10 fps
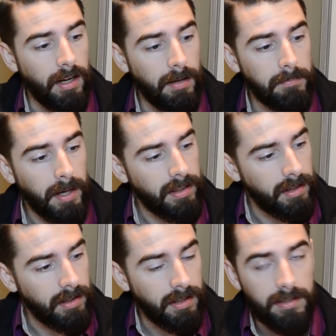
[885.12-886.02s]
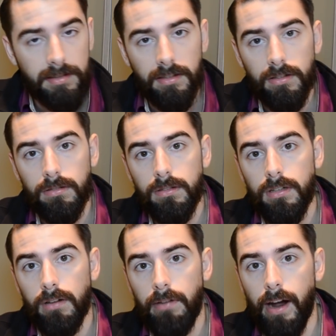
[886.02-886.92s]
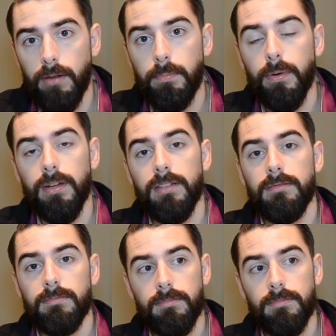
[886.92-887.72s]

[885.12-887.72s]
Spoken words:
but I think he's still around, putting